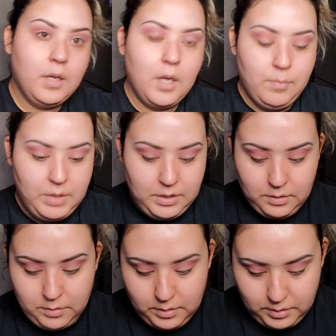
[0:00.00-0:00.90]
I'm gonna hit the
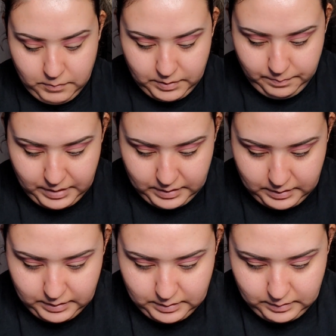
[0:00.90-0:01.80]
corner with Man
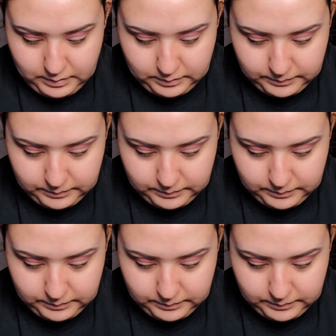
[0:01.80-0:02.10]
Eater.